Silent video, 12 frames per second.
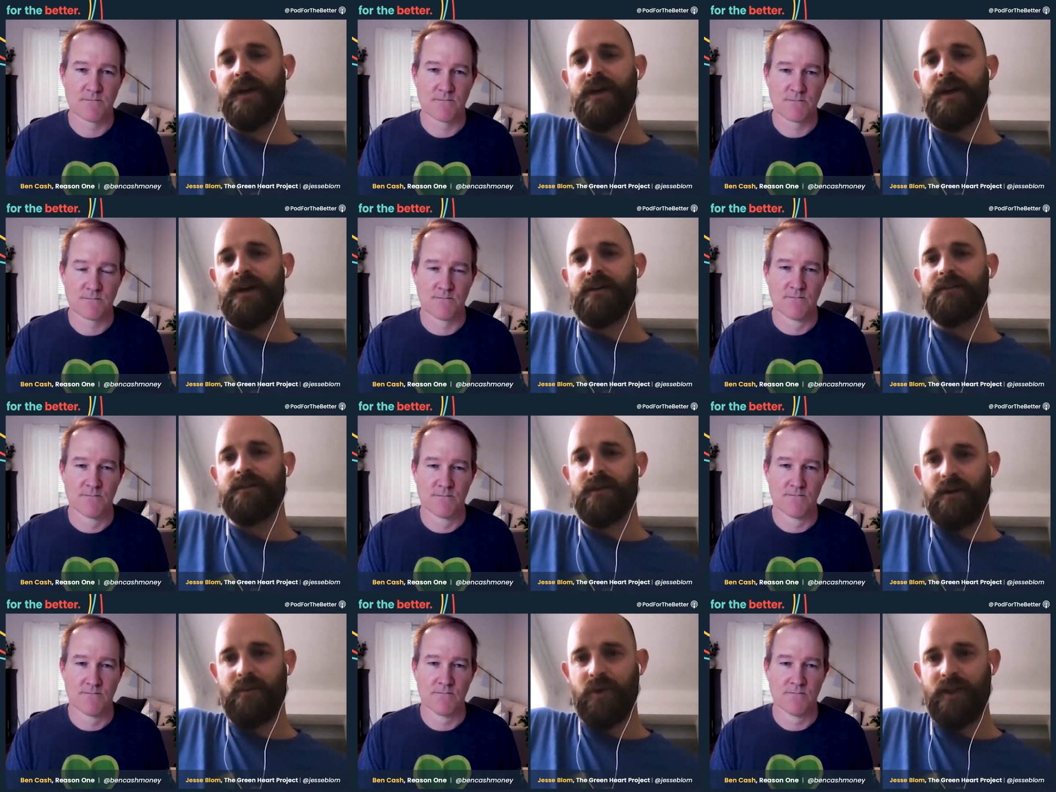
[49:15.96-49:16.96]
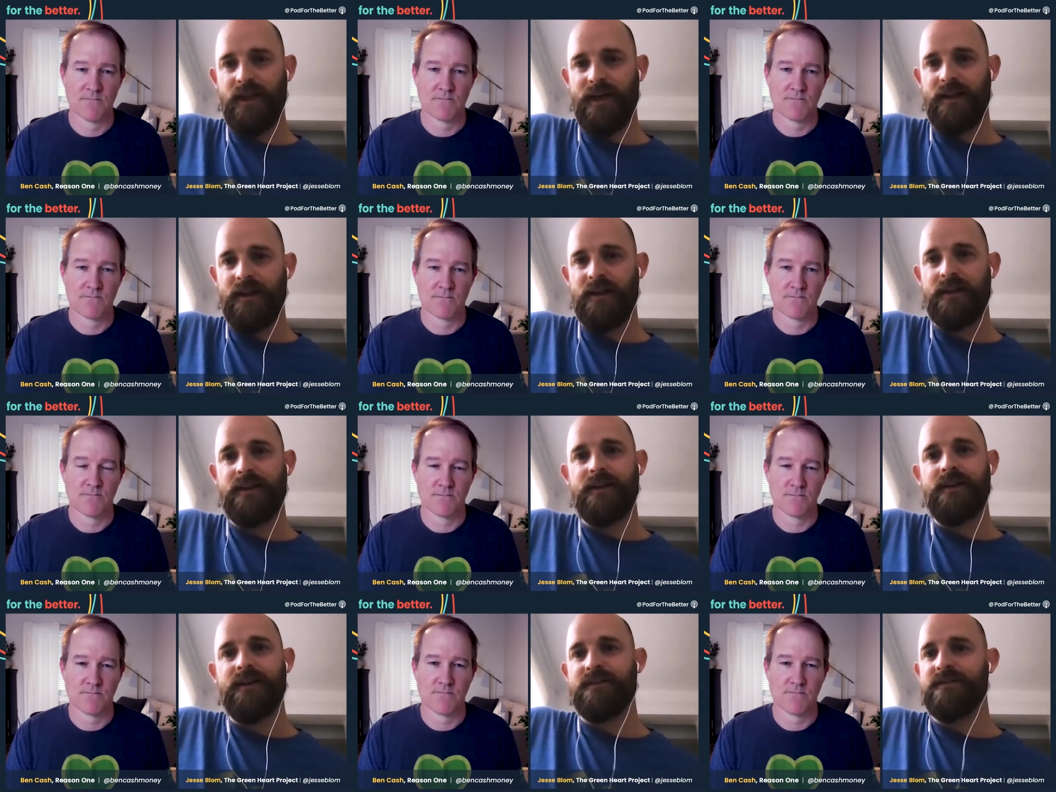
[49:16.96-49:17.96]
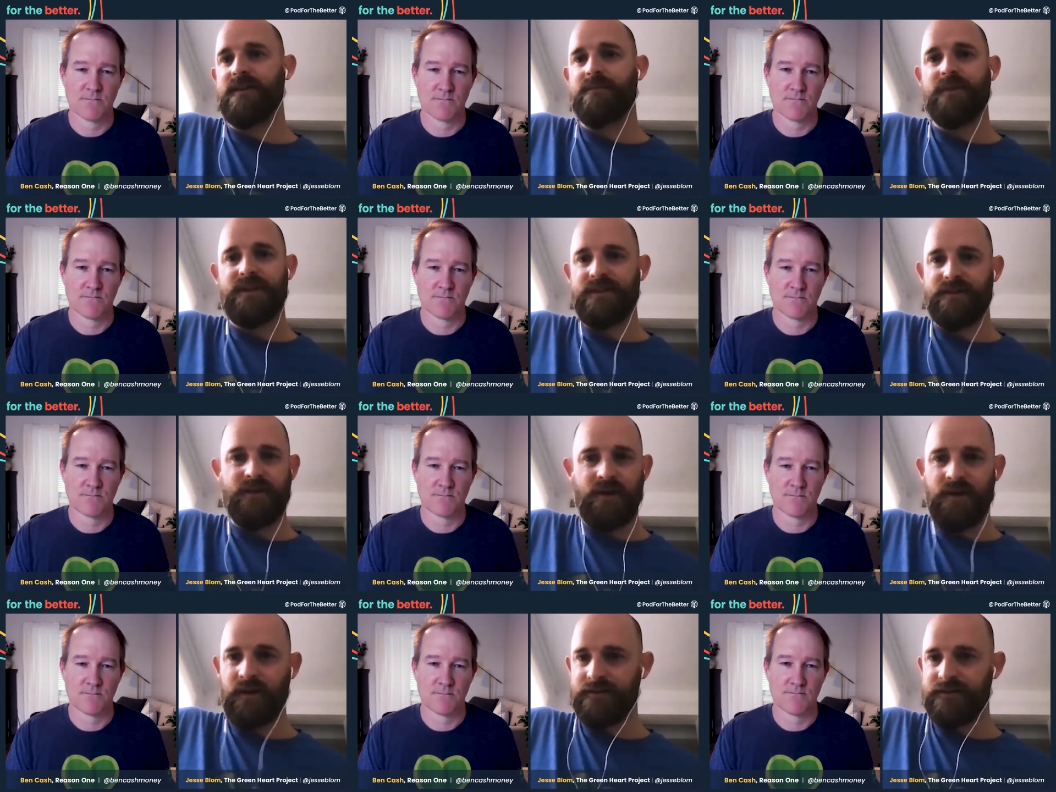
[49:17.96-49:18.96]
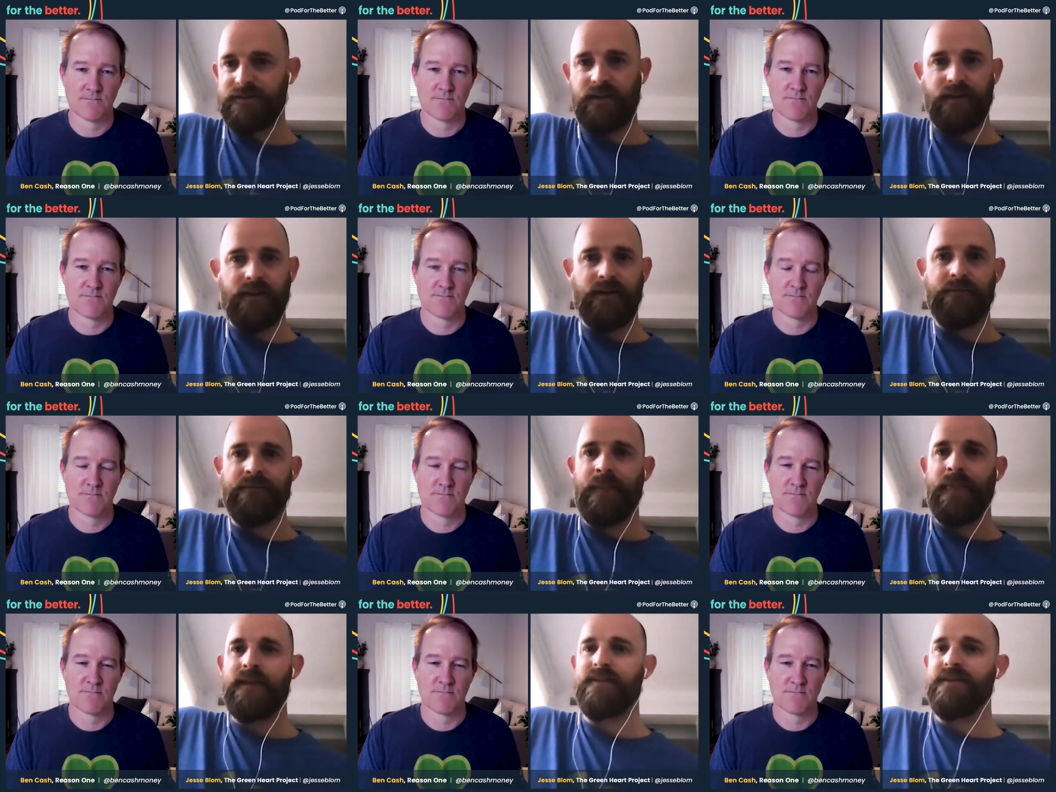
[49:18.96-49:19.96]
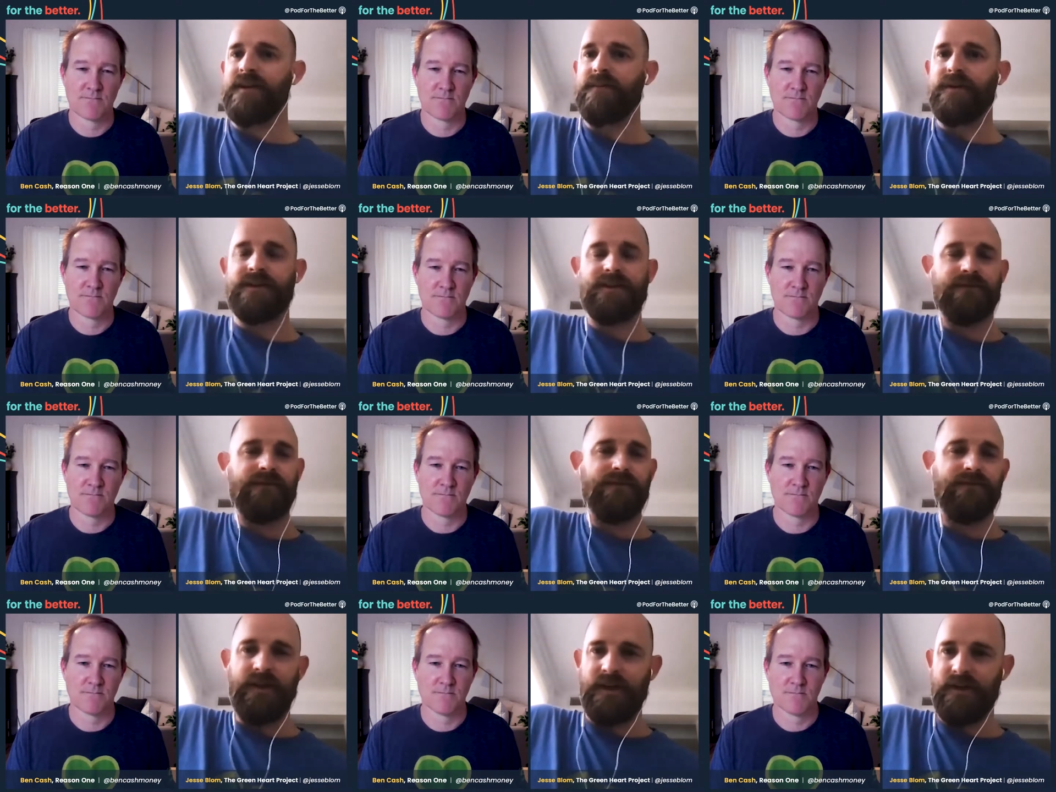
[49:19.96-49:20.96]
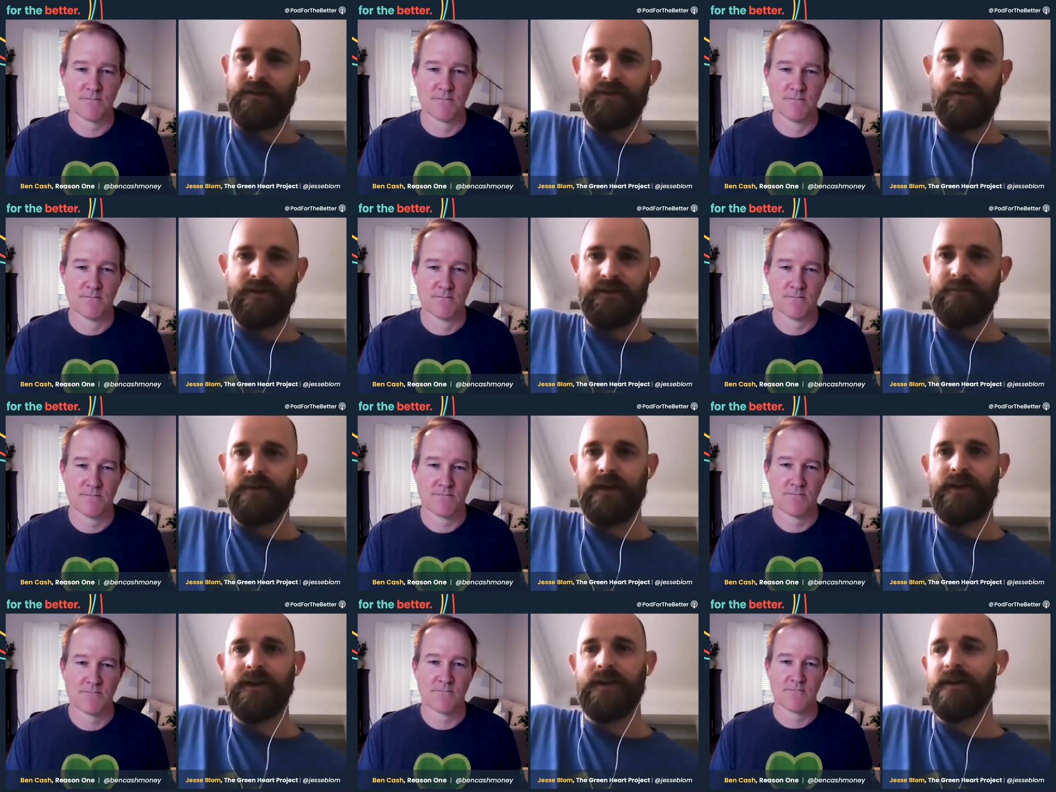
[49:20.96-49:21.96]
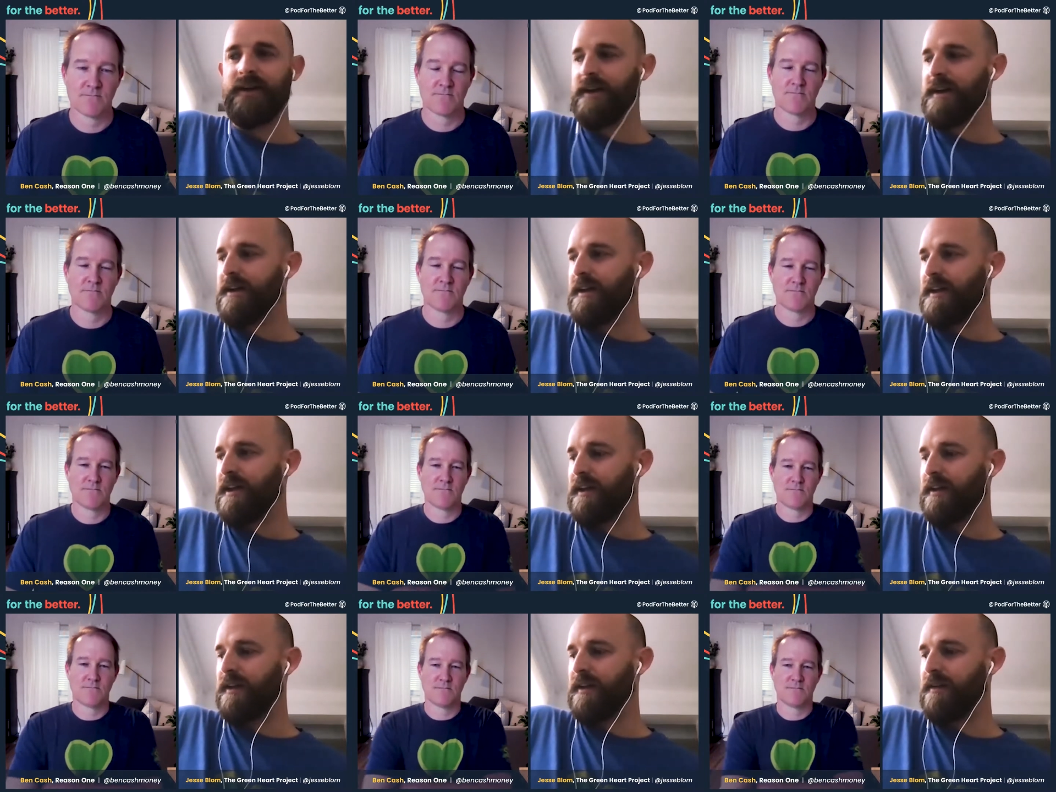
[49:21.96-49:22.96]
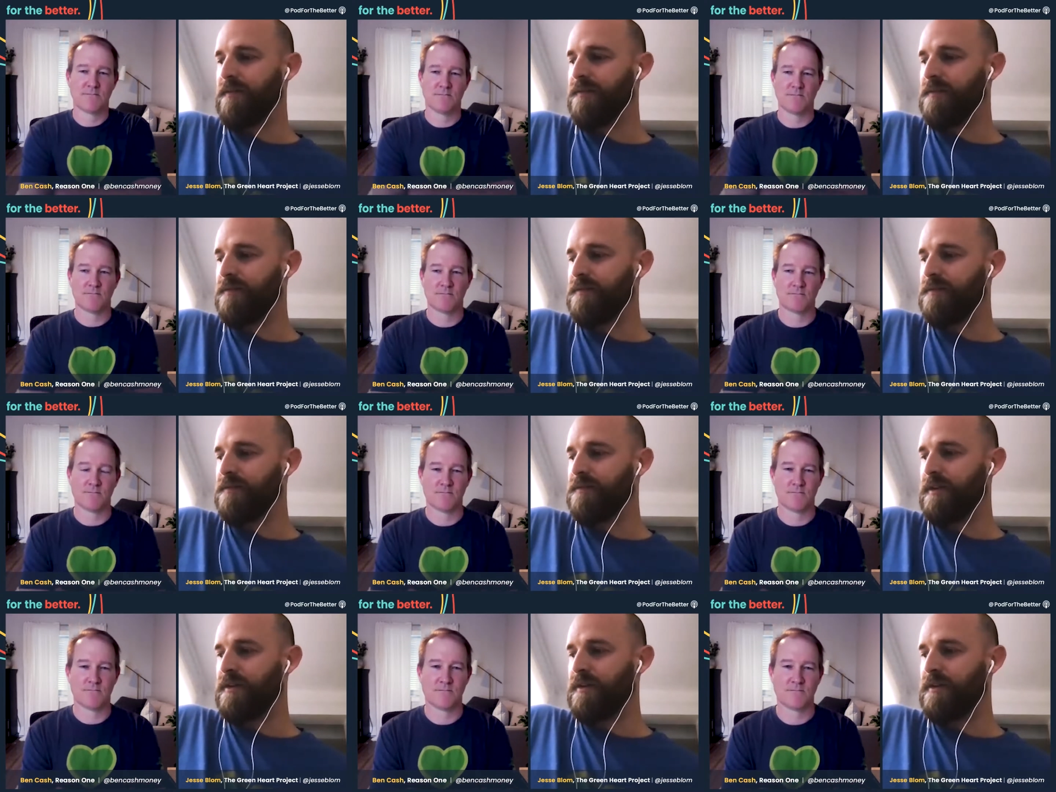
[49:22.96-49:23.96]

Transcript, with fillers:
Speaker 1: uh, look up Will Allen. He's done a bunch of talks. Um, they've done a bunch of videos on him, uh, and um, learn